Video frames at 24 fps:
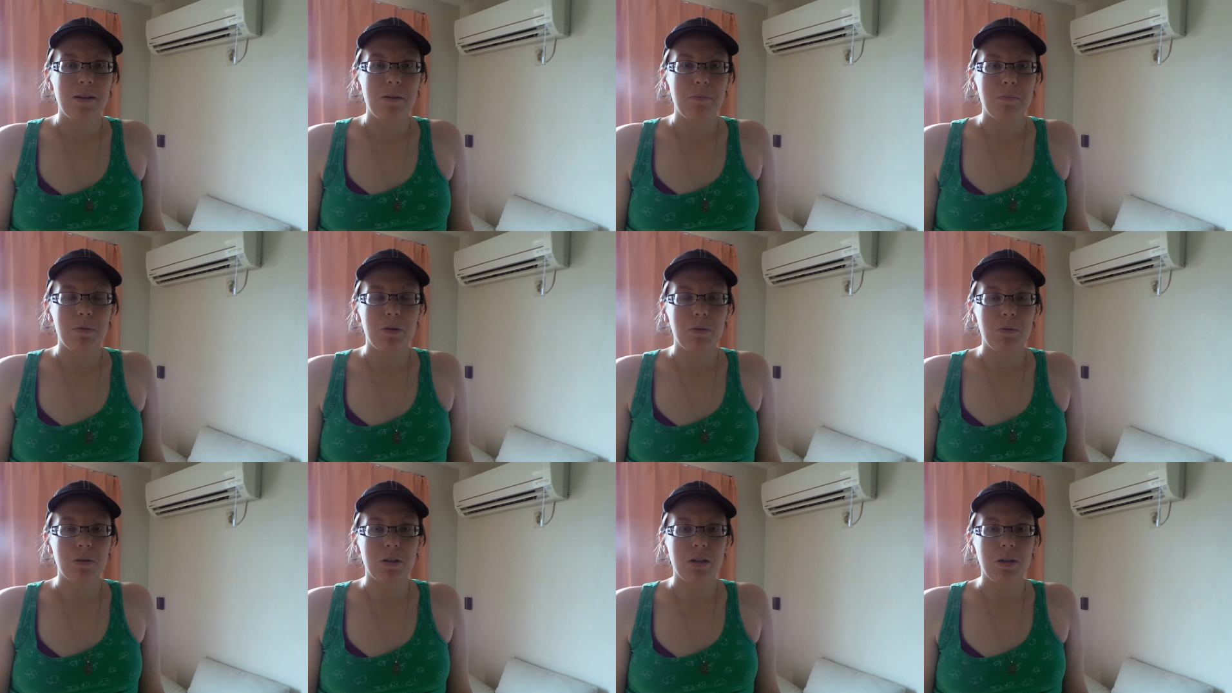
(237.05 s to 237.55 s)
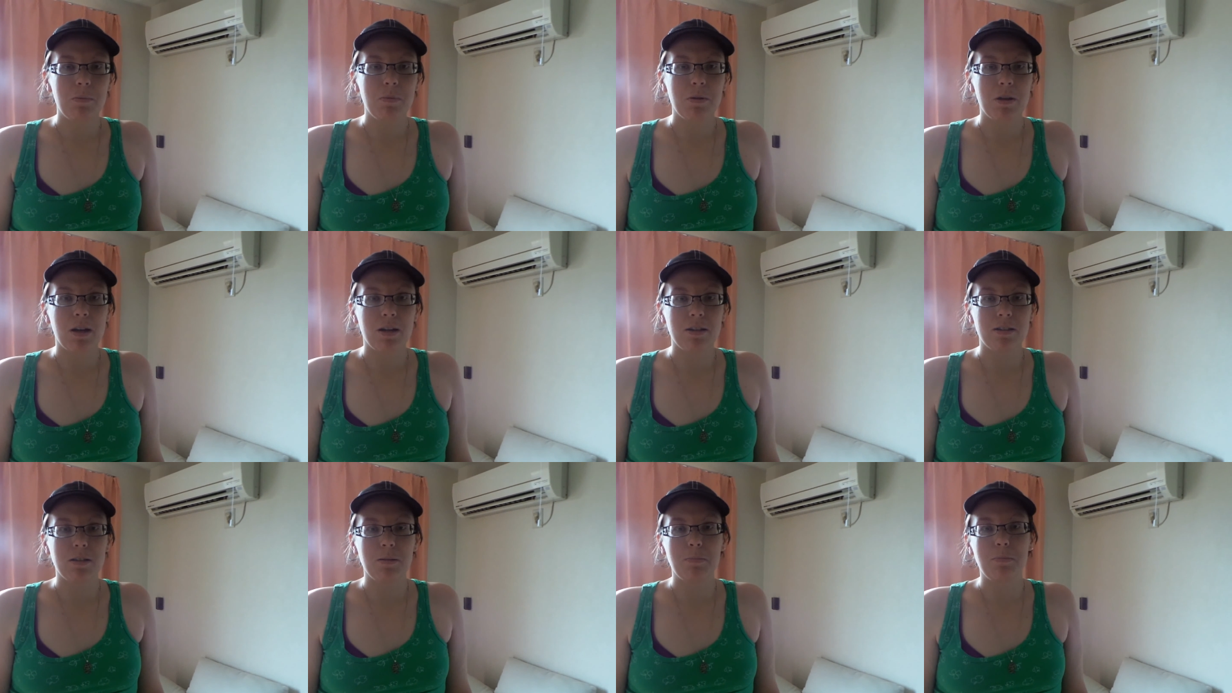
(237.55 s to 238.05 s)
But we'll keep you
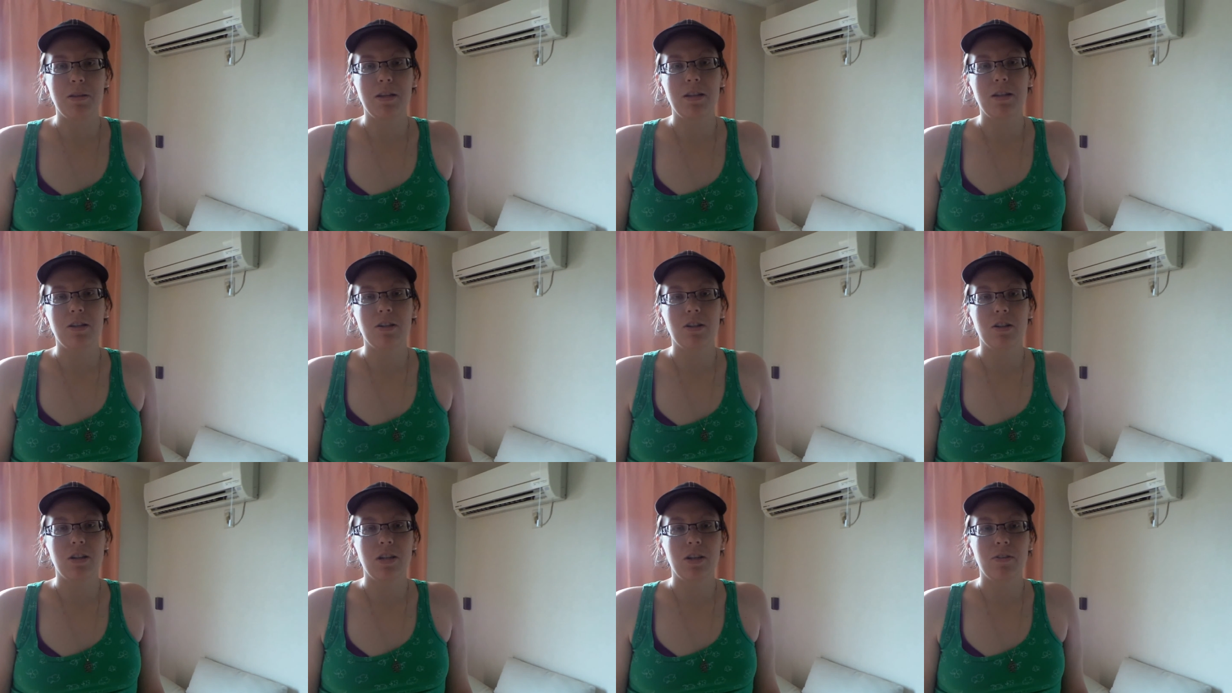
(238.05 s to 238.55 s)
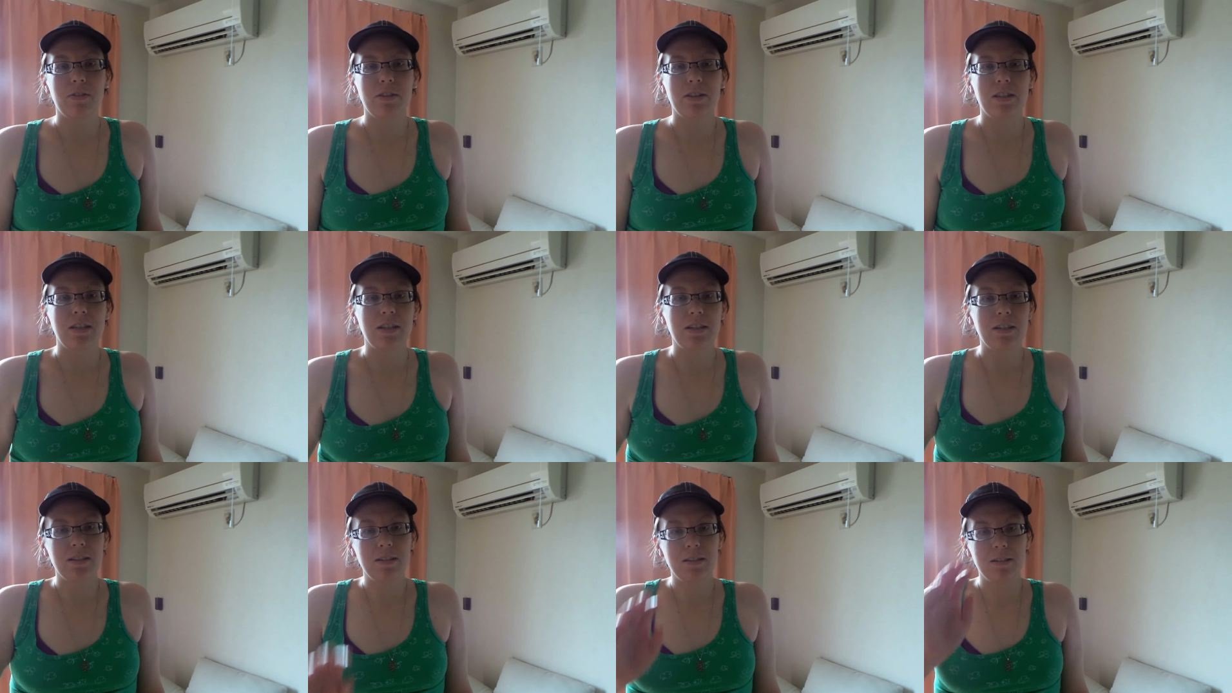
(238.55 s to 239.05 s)
guys updated on
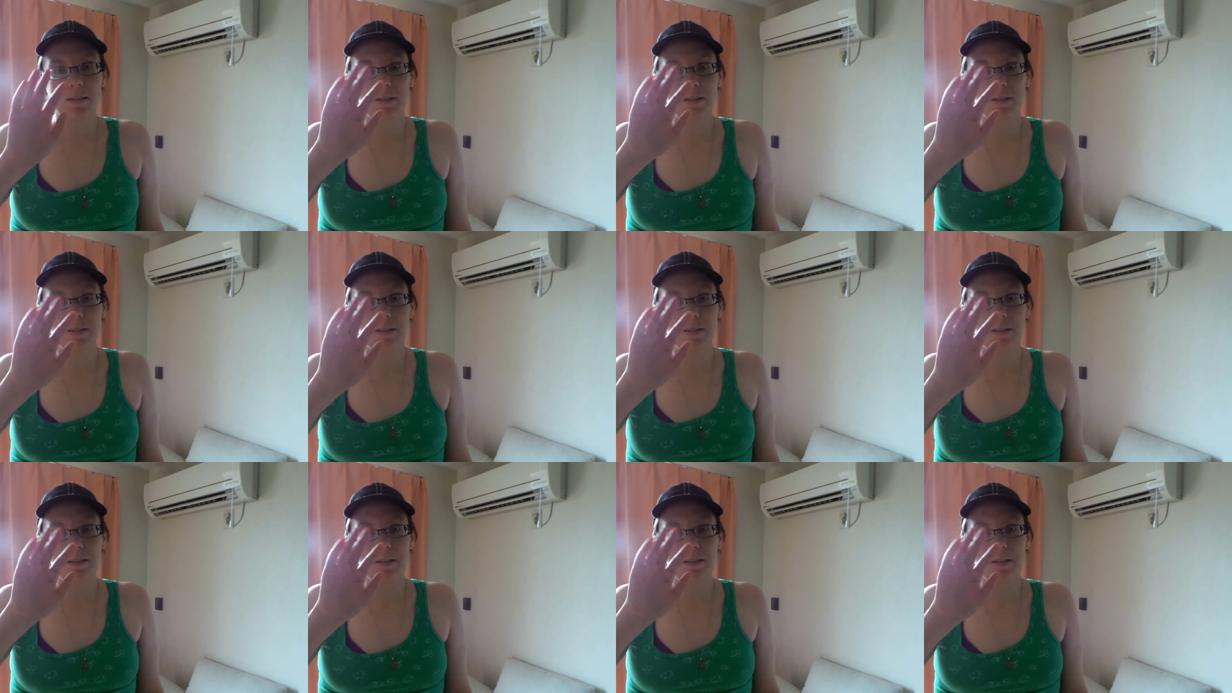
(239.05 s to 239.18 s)
everything.